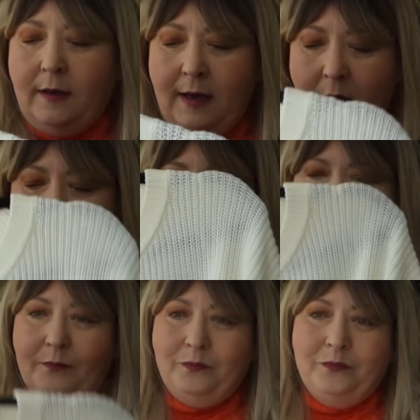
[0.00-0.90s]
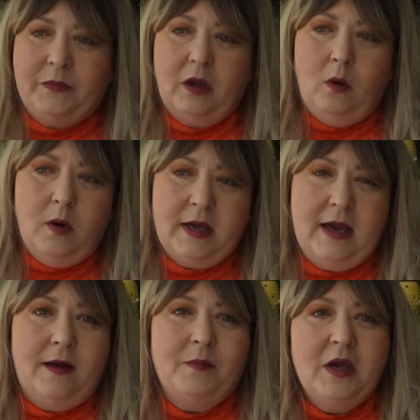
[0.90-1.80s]
Now,
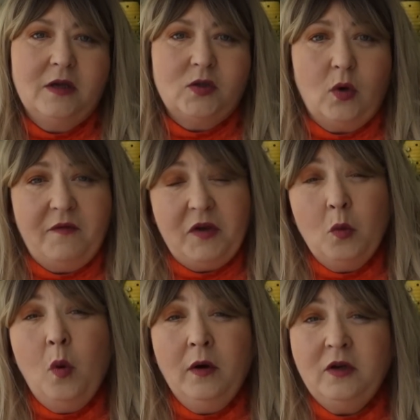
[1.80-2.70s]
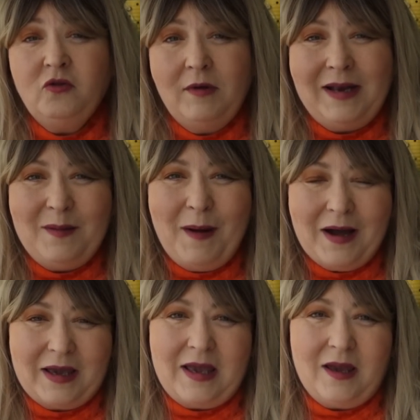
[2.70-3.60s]
okay, so if you wanted really
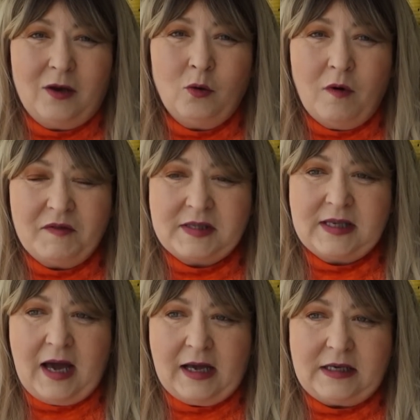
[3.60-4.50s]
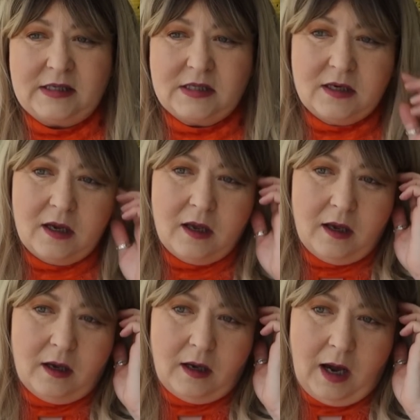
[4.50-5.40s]
baggy and oversized,
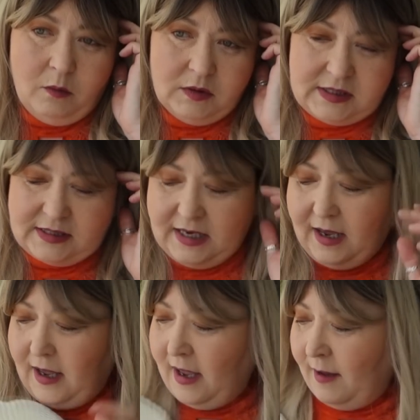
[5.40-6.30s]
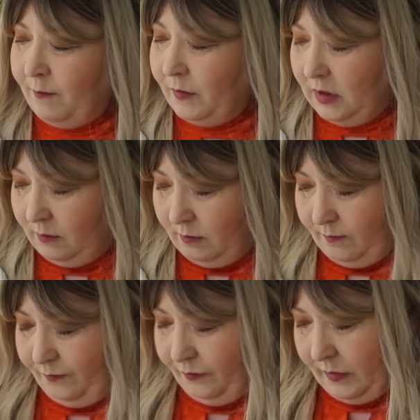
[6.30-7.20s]
I would say um,
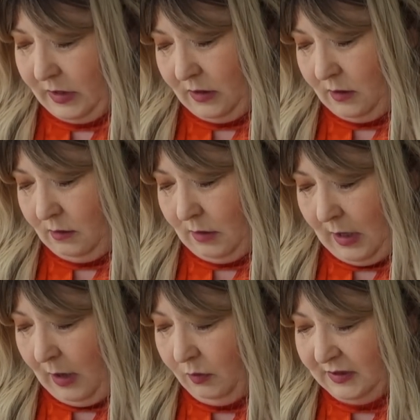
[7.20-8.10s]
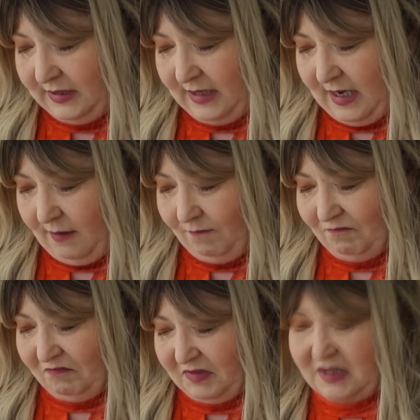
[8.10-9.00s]
I would say
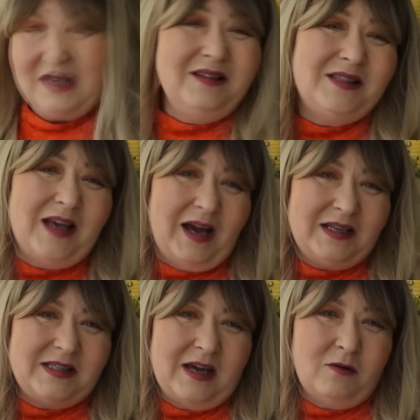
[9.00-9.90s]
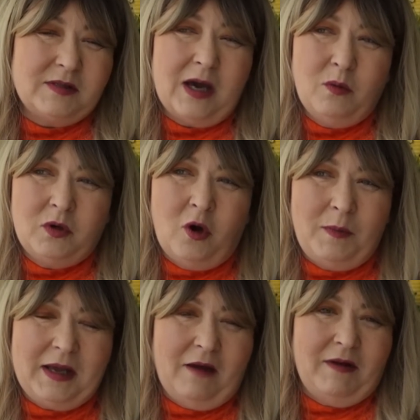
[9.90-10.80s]
still size down, because I would
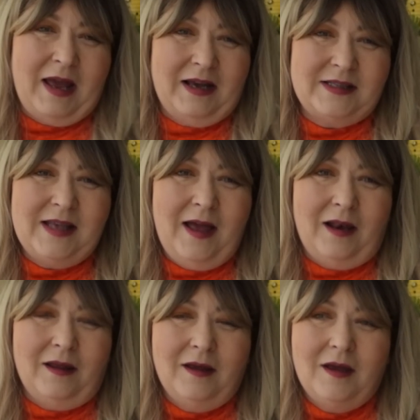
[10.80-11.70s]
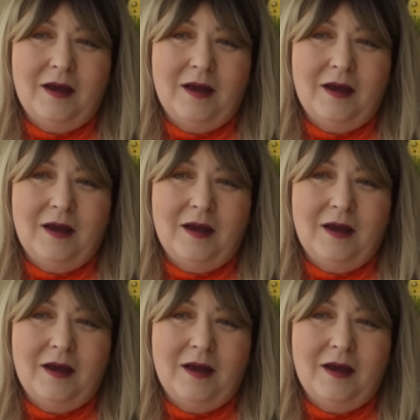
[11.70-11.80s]
normally go in X L.